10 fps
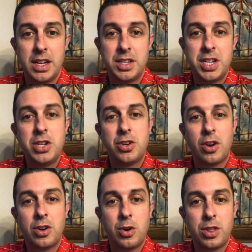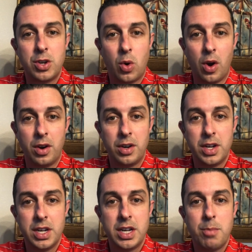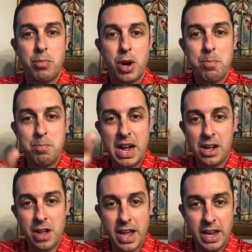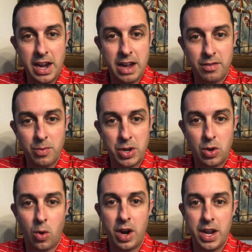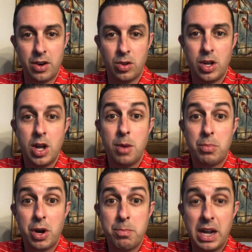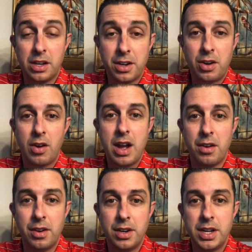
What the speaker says: Teach your dog to go to the door. Put a bell hanging down from the door handle. Put a bell on the ground.